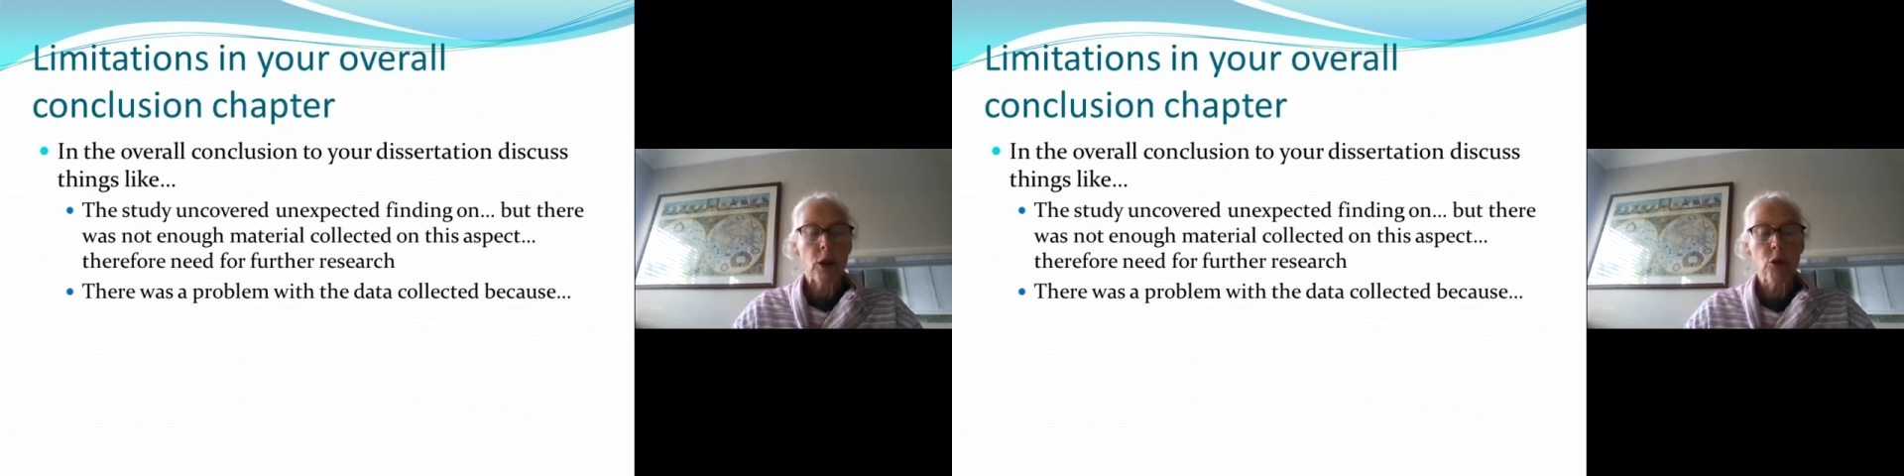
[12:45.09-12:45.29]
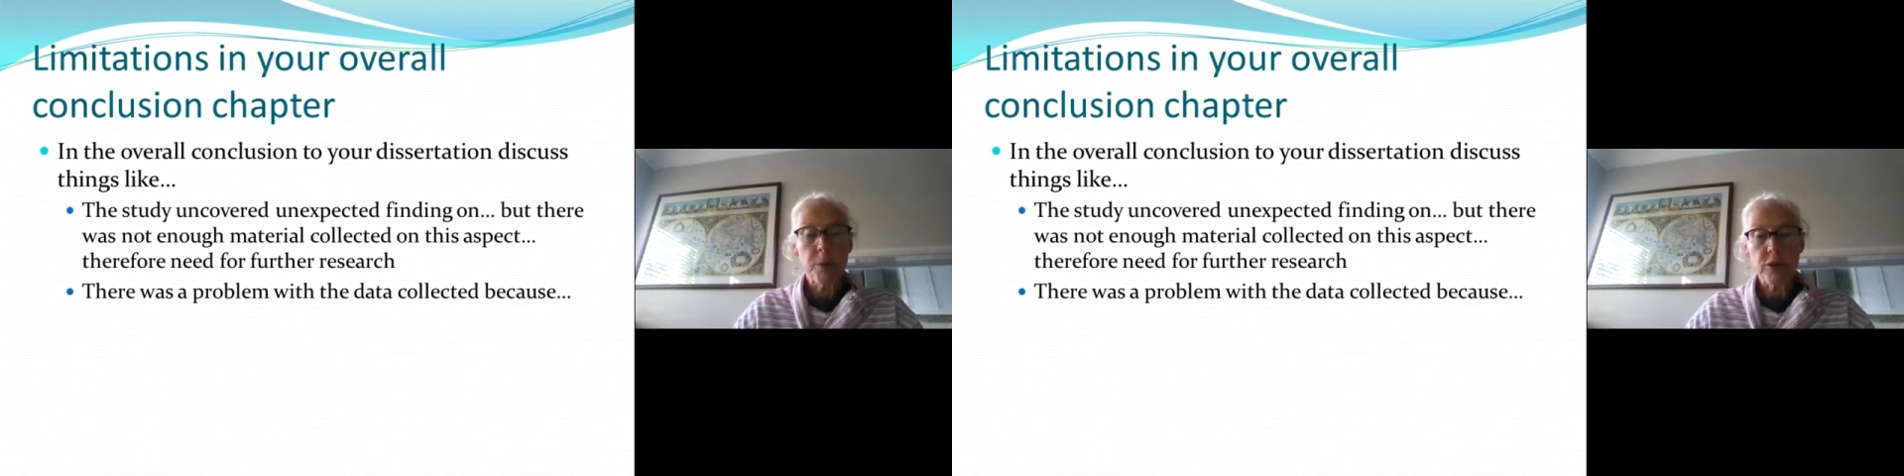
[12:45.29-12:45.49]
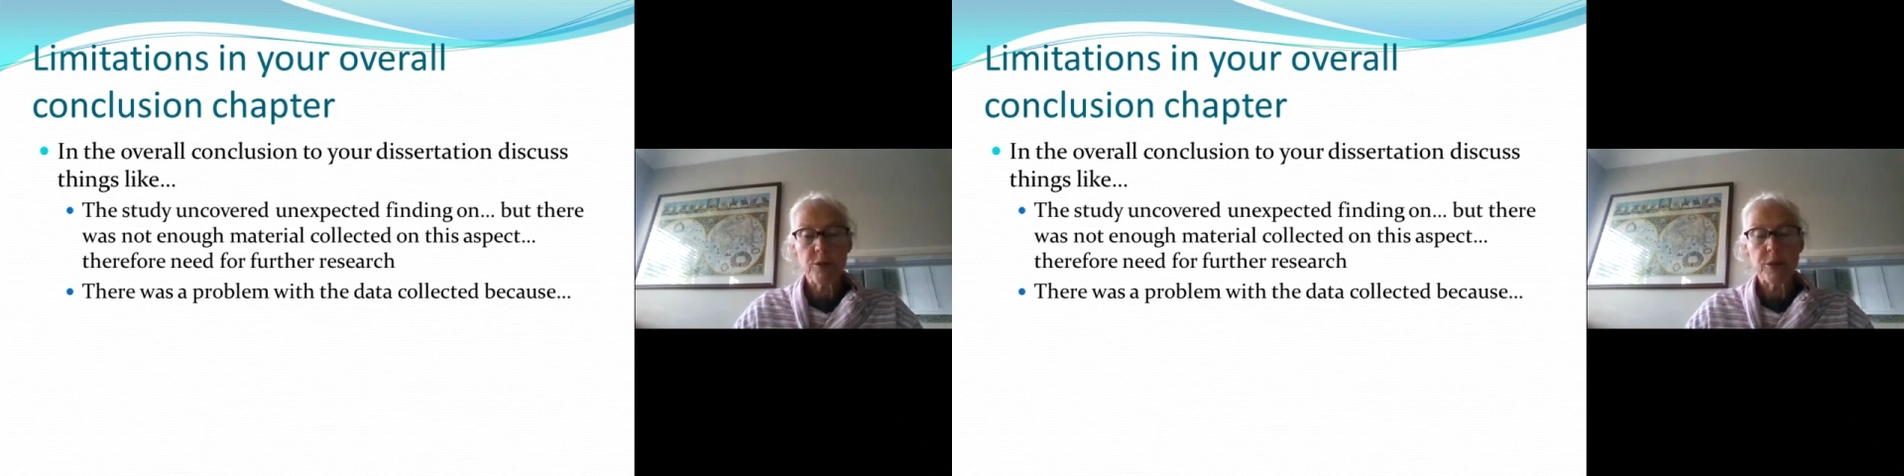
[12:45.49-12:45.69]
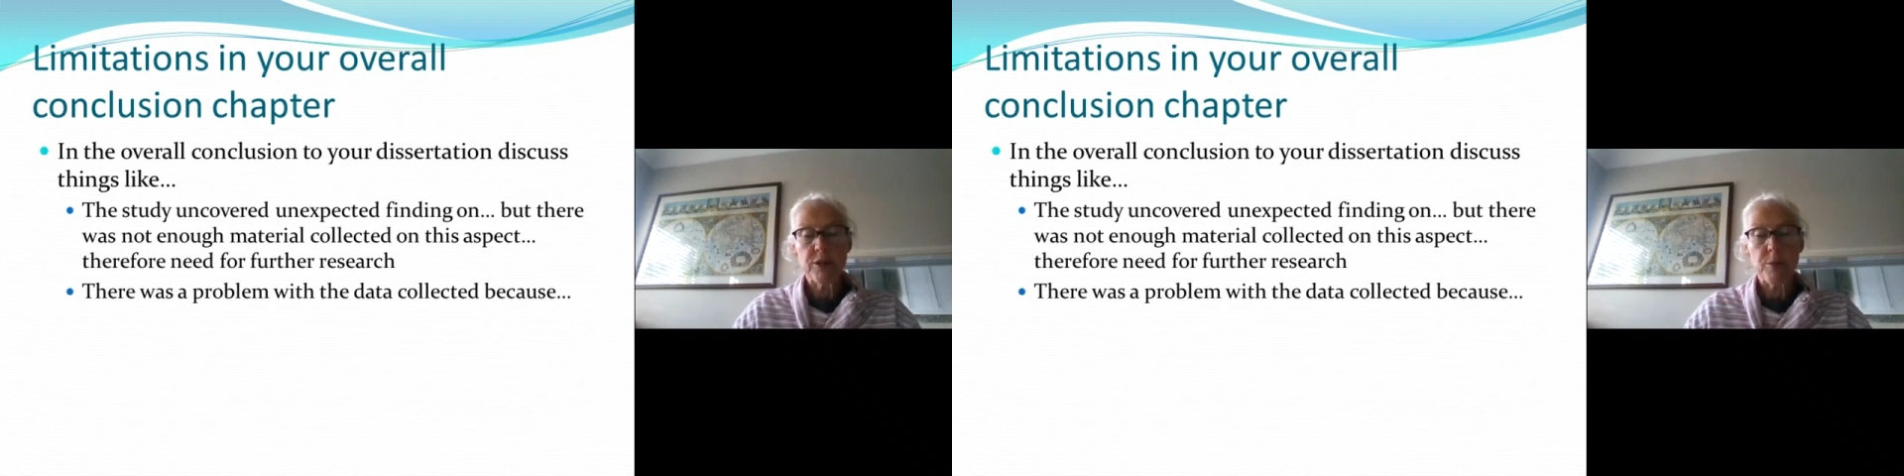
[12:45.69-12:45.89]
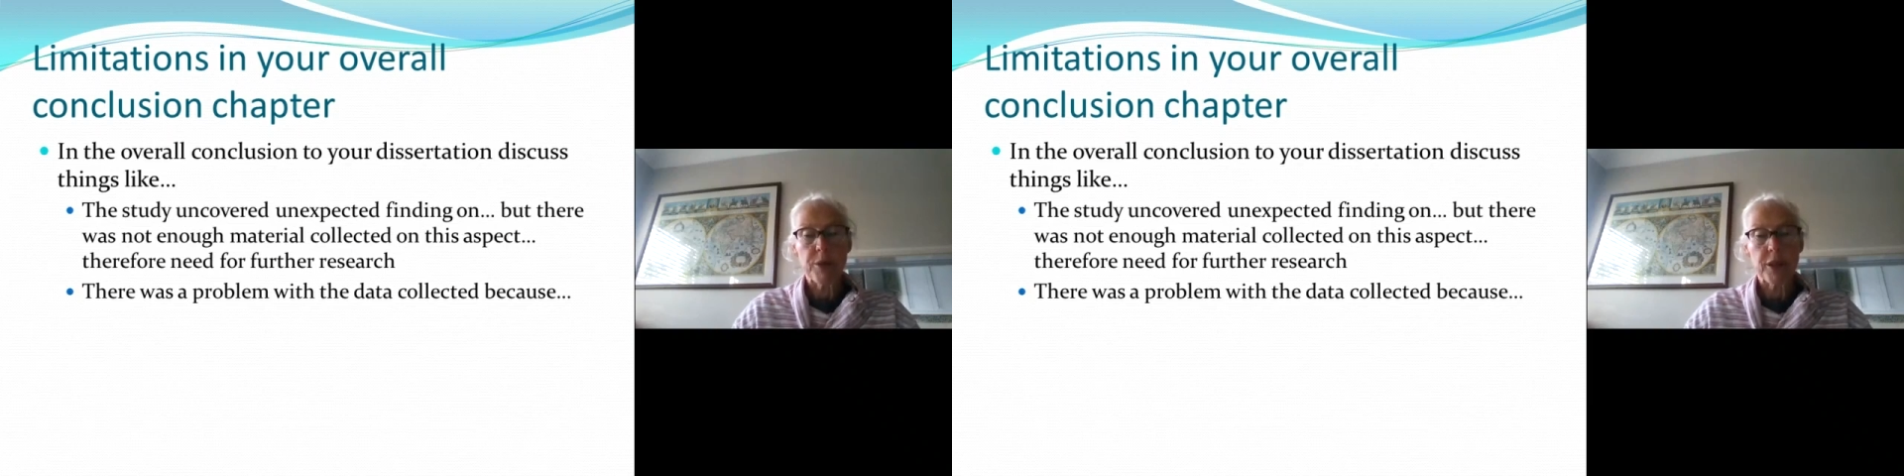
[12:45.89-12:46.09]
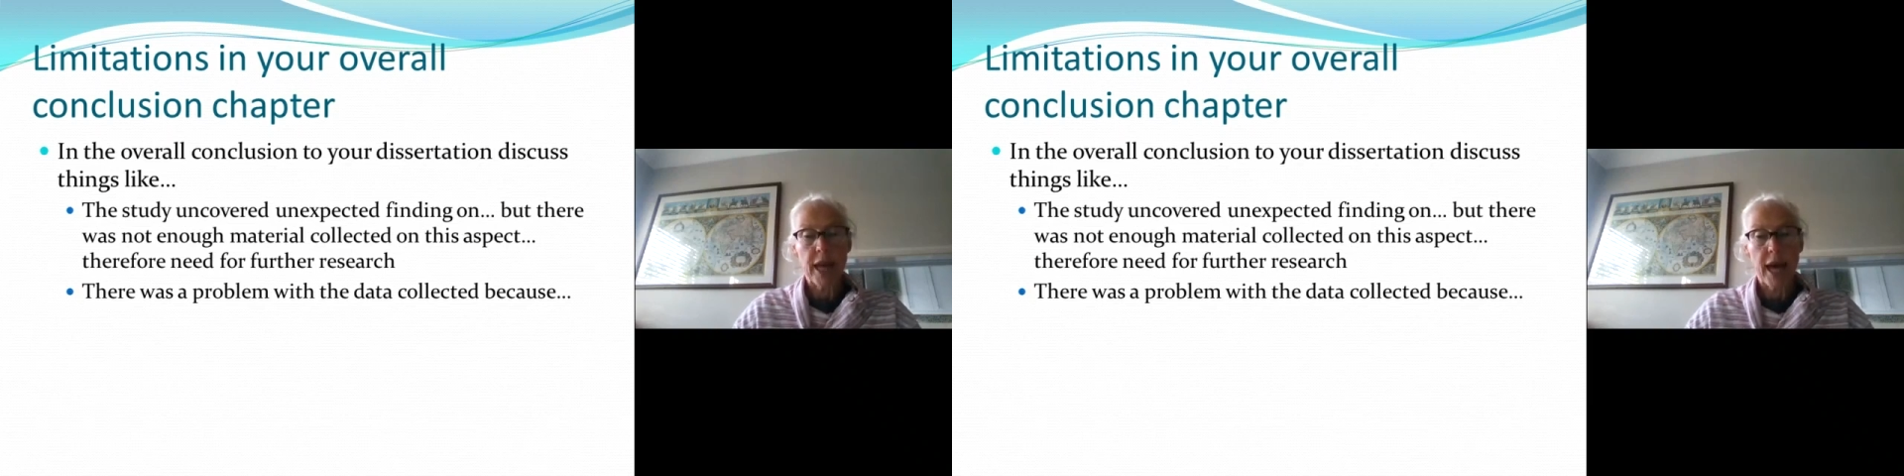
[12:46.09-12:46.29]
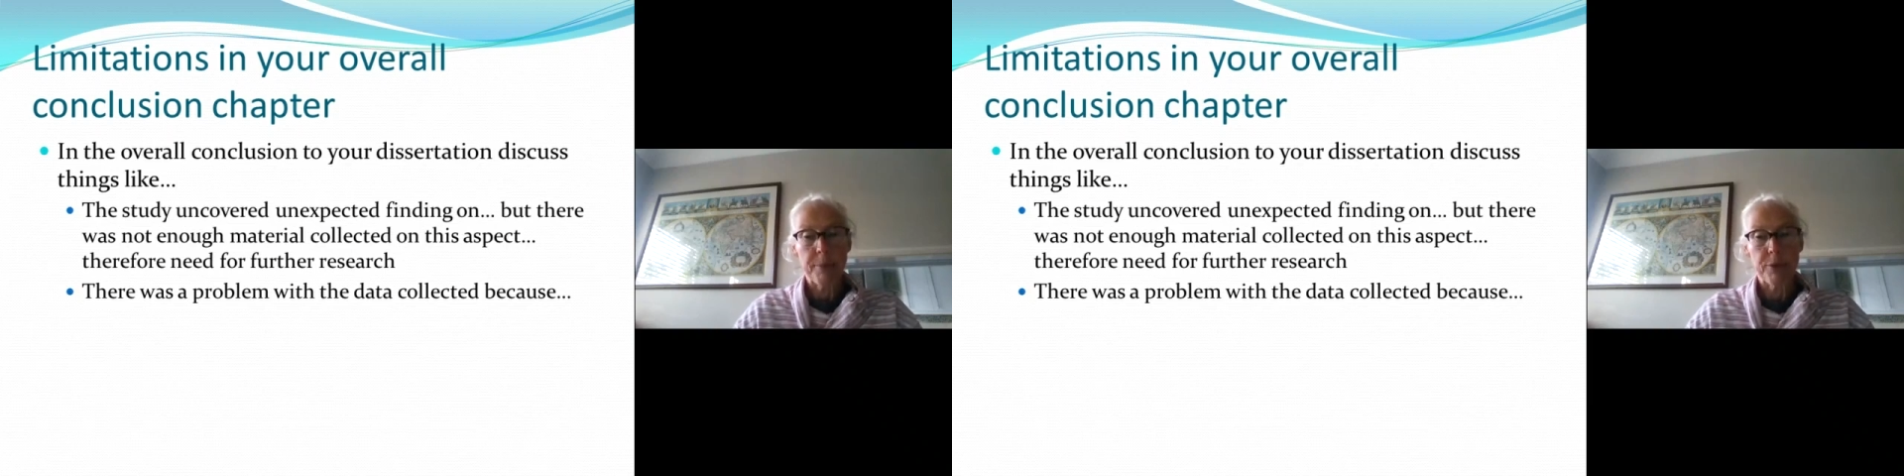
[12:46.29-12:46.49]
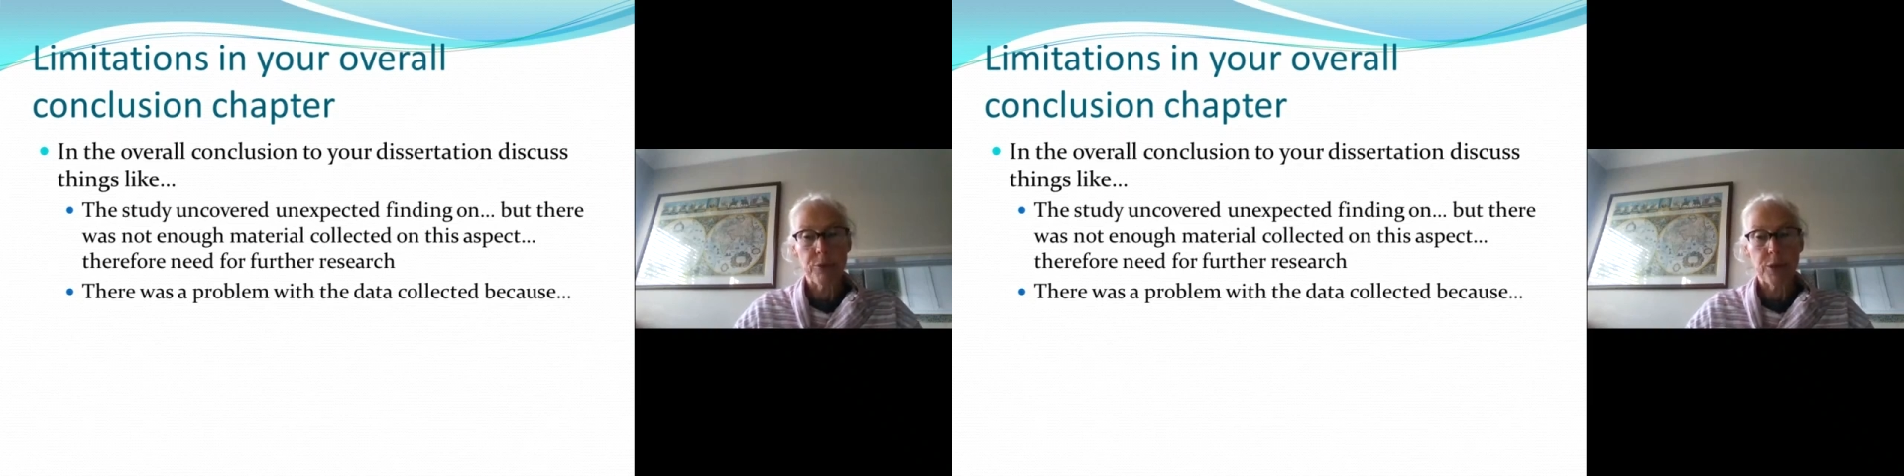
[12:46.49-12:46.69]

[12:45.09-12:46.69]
Or possibly something that happened